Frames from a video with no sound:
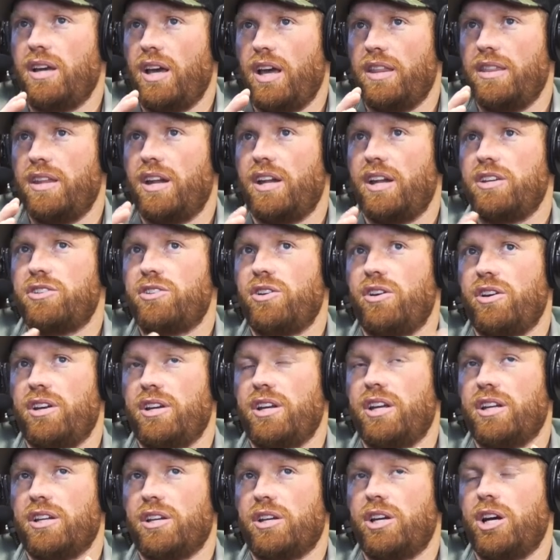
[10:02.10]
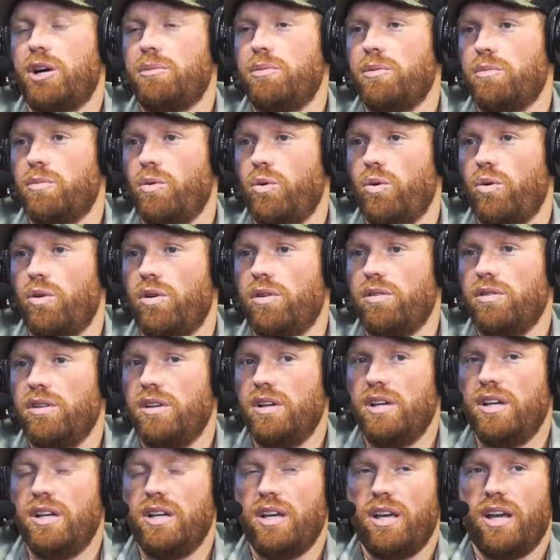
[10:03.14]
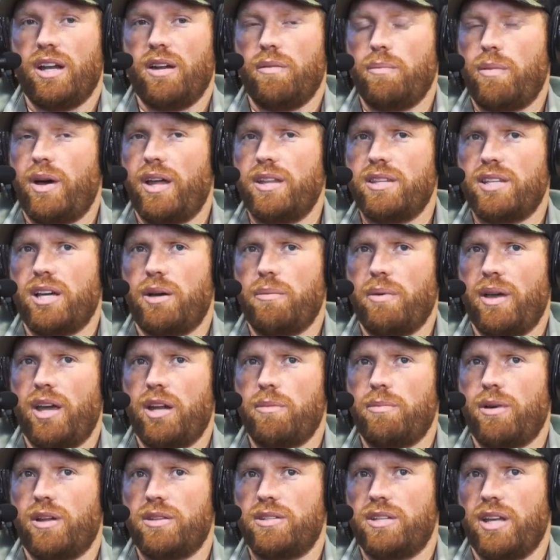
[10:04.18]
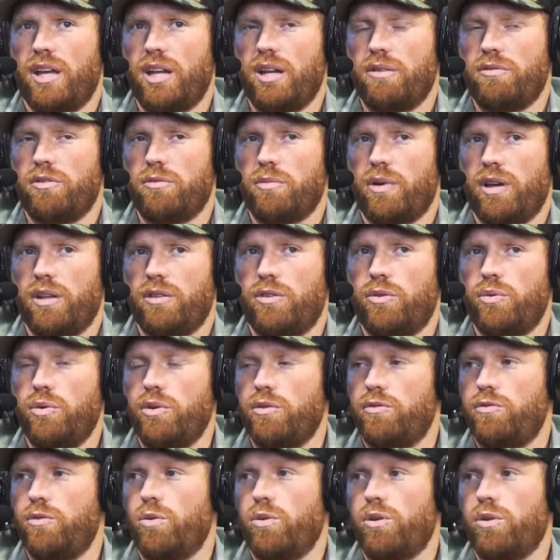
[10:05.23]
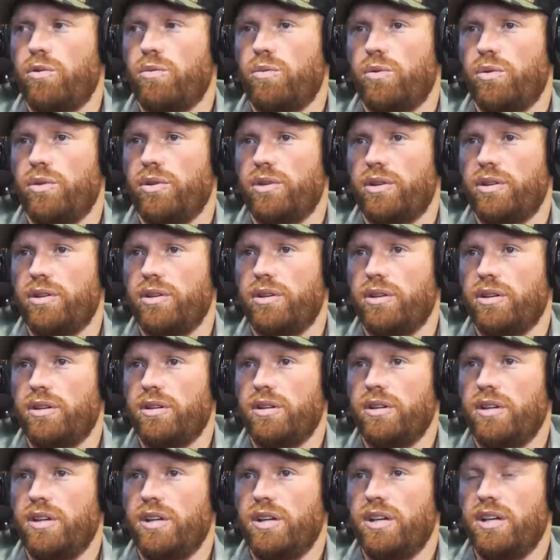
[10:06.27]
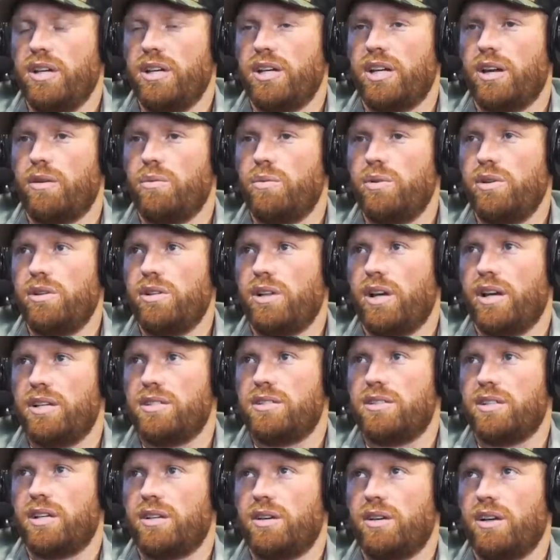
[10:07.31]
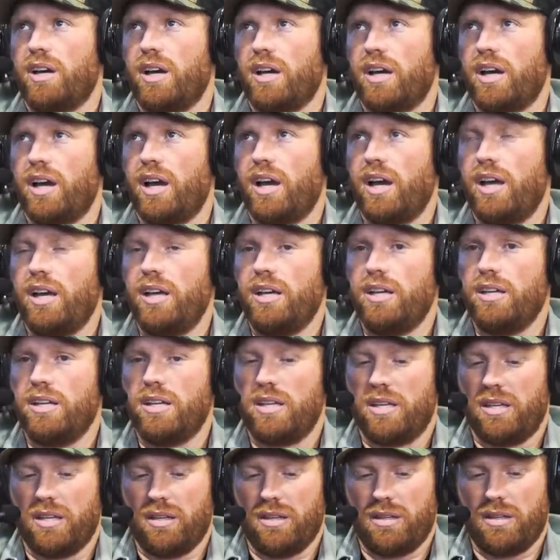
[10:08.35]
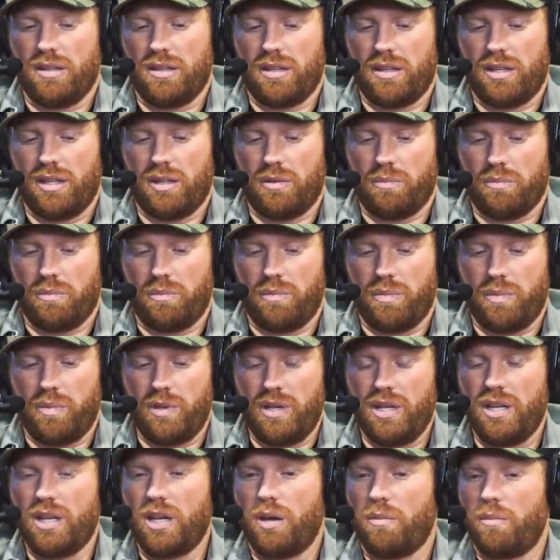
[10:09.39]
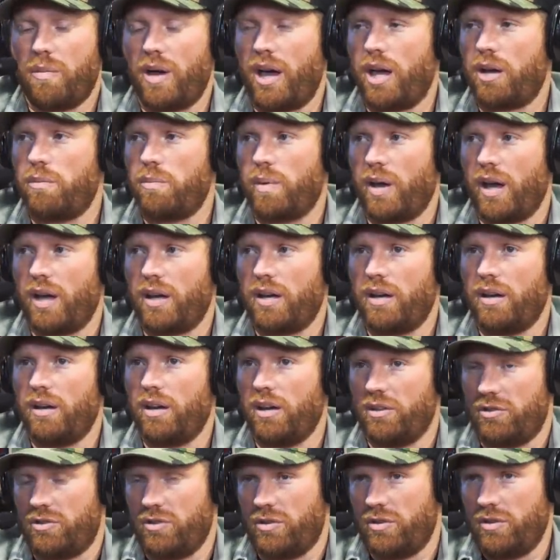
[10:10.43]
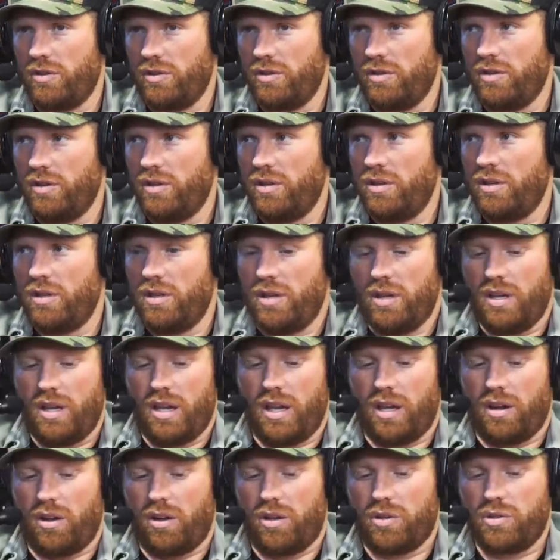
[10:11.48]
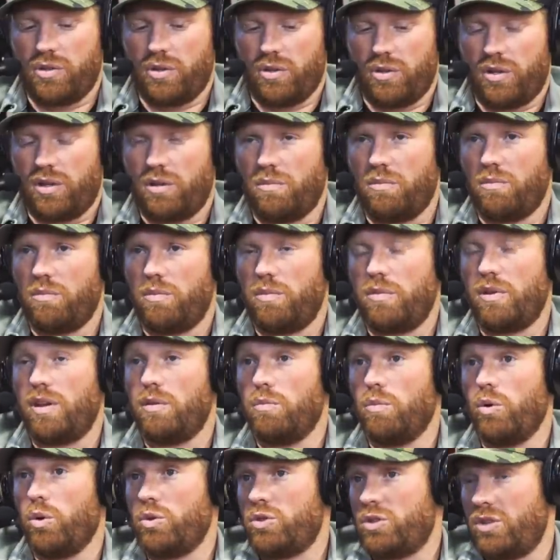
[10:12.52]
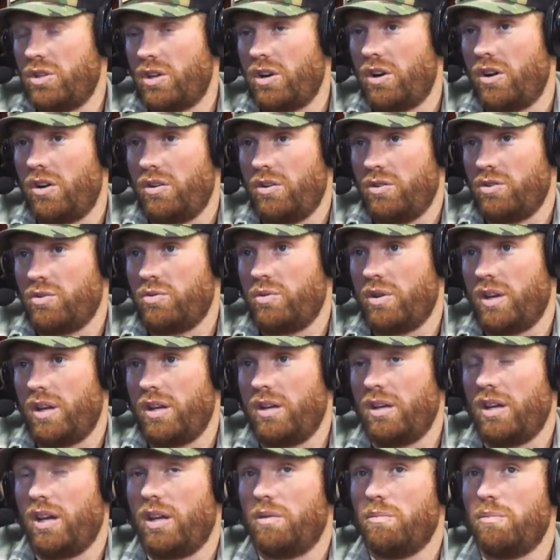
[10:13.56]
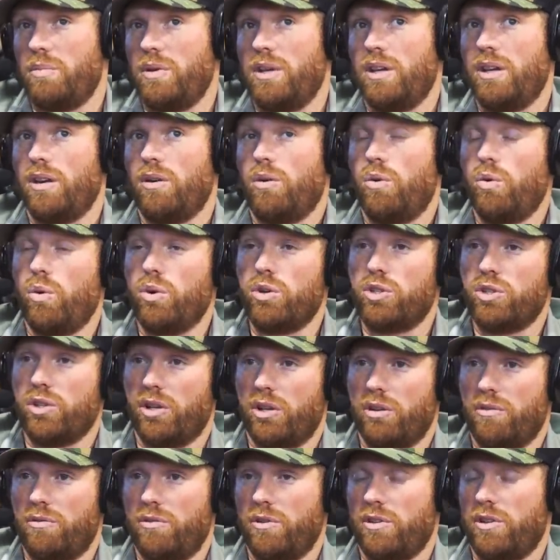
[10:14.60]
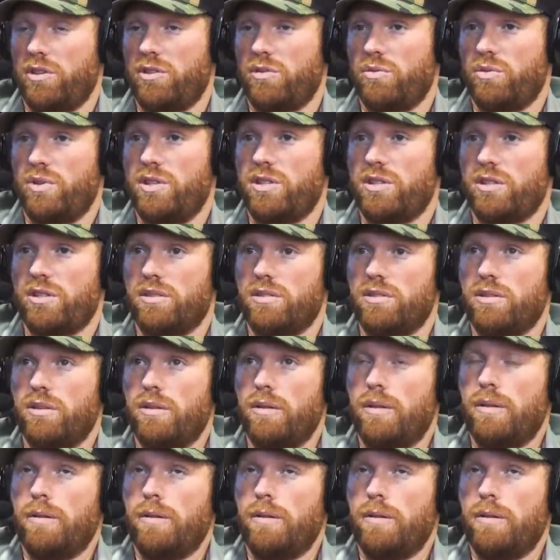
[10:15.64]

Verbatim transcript: and then I started getting a couple more. And by the time I had about 10 of them, I had three or four that were really good. And I realized like a guy can beat a backpack hunter and also can, in most scenarios, right? Mm-hmm. And beat a horse hunter for these reasons.